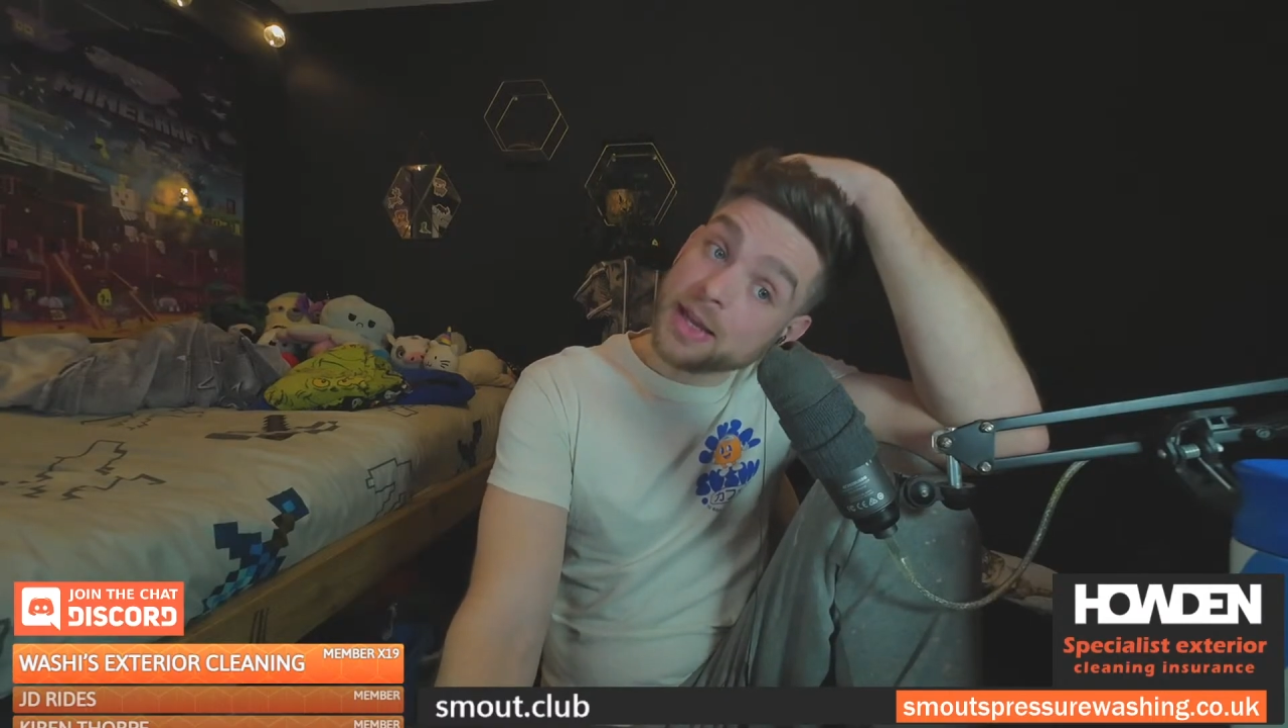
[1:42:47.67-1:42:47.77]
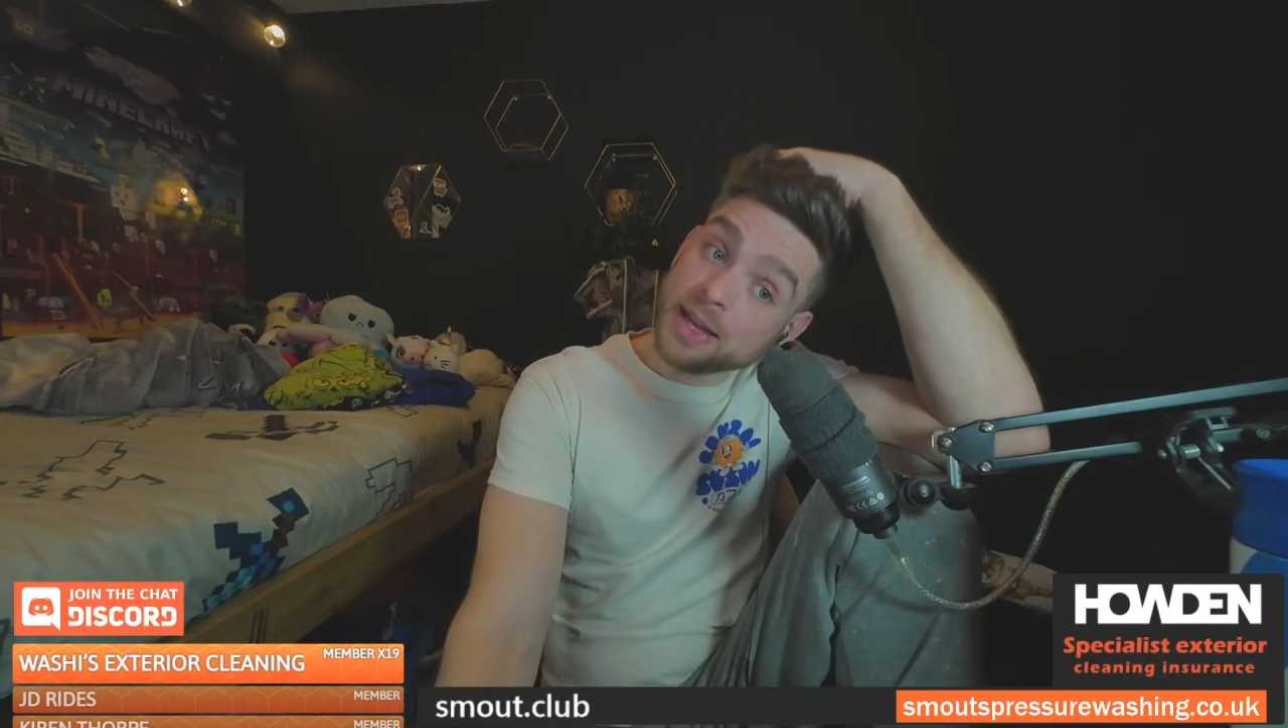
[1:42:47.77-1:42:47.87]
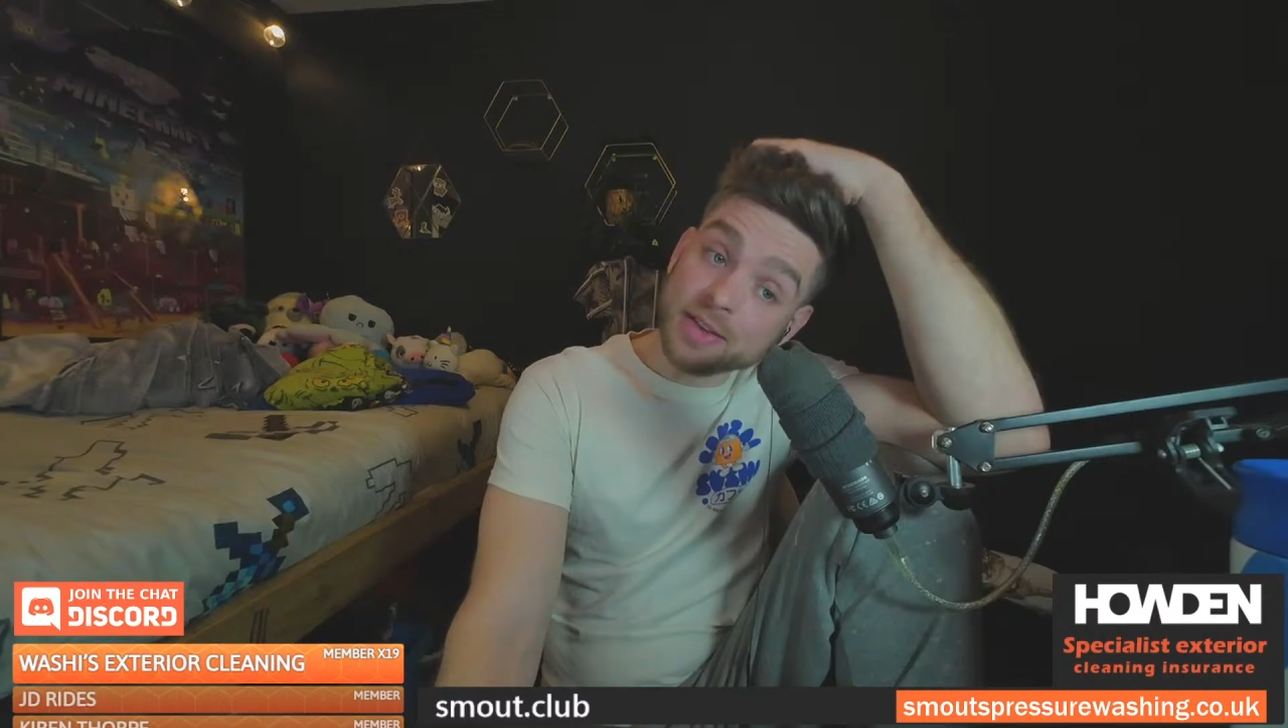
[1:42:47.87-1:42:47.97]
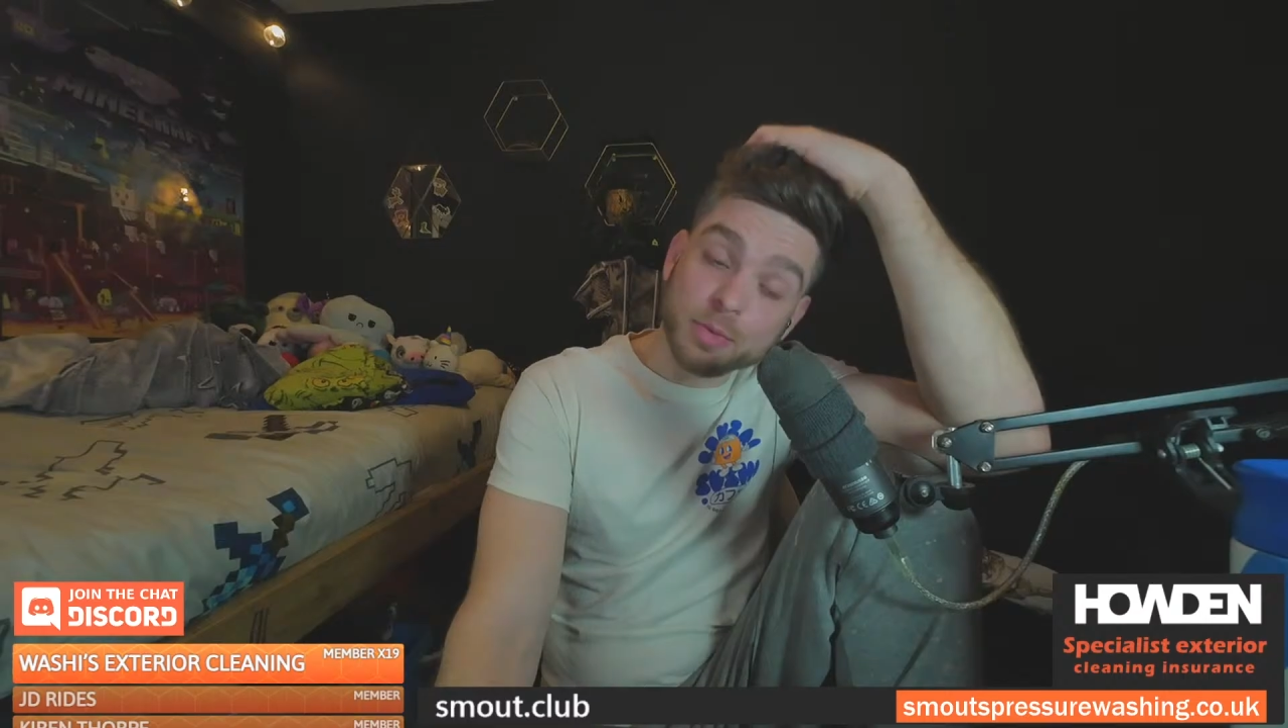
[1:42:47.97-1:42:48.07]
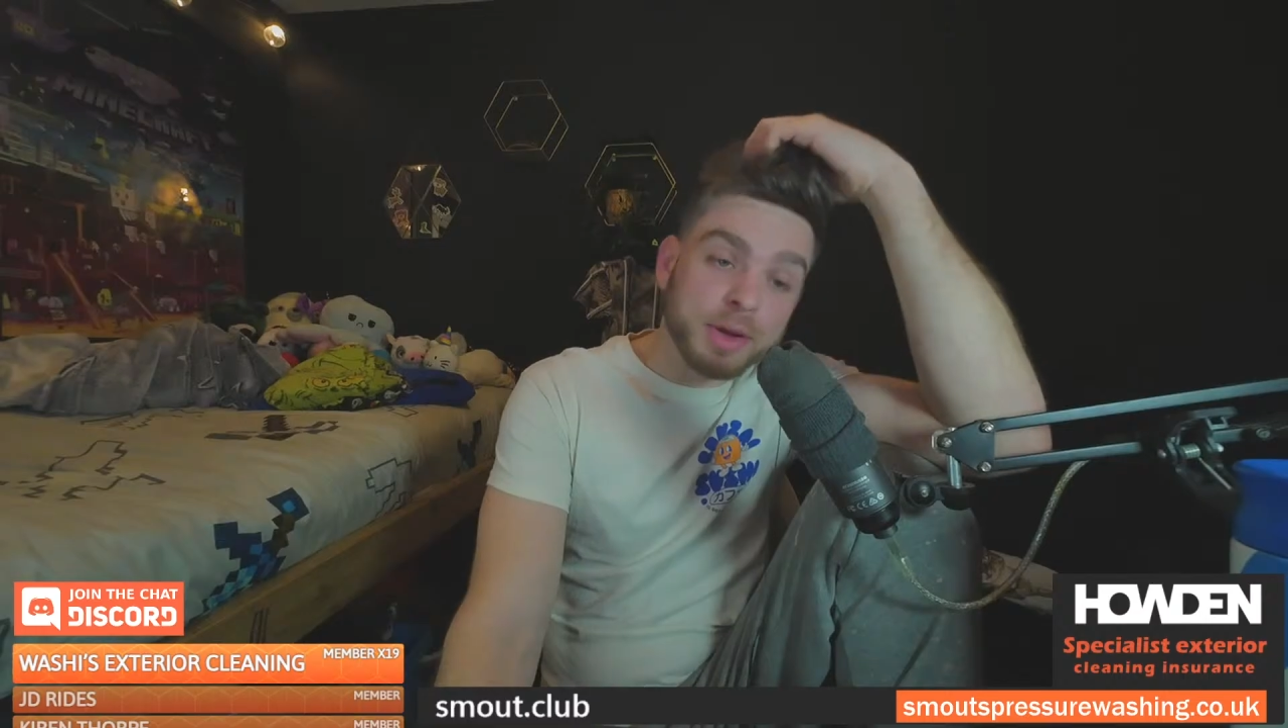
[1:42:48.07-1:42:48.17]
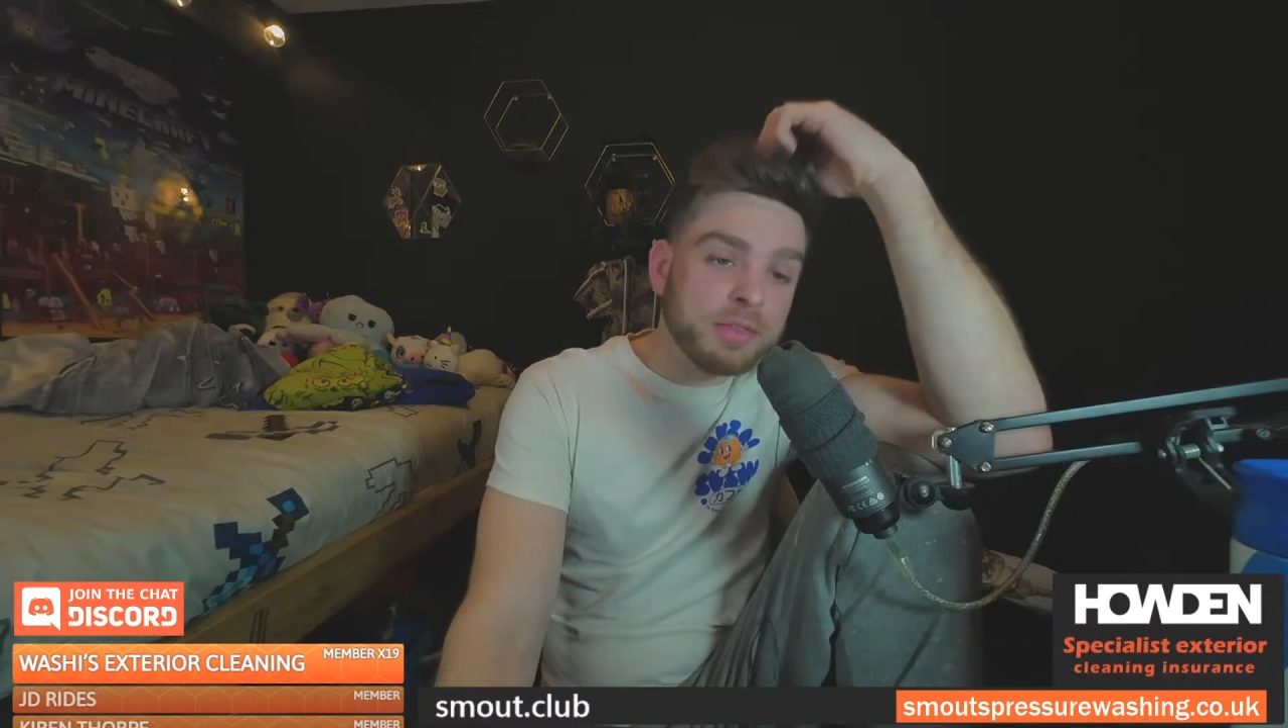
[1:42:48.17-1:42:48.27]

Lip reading: if we'd